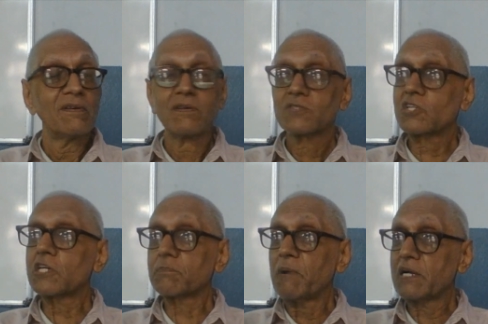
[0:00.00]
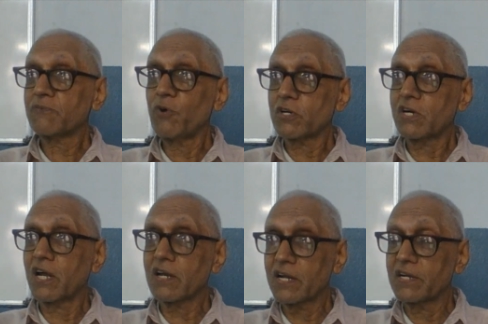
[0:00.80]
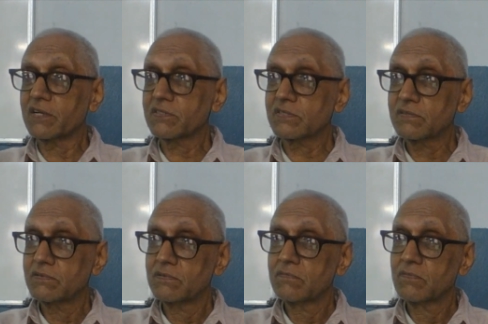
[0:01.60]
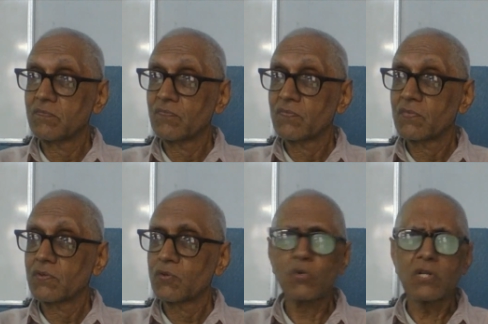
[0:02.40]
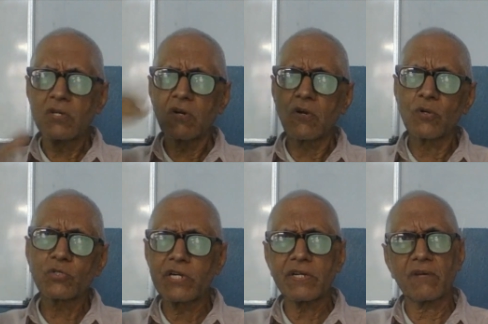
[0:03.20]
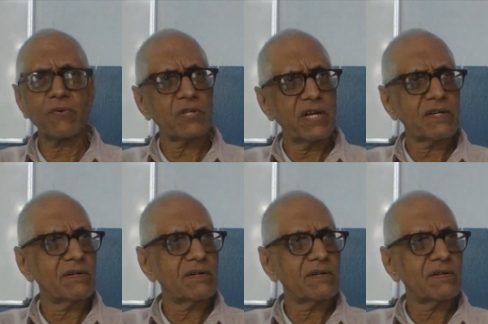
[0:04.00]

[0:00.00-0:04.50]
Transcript: Seat belt for car riders. You need not go to center for that.